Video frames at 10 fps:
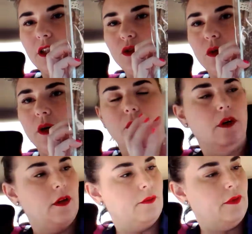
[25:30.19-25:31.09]
So I got the
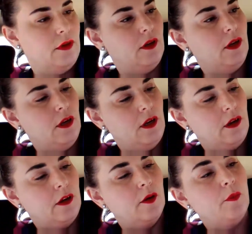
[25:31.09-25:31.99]
wordplay.
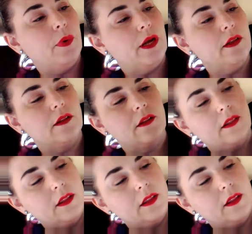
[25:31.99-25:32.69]
I got the whole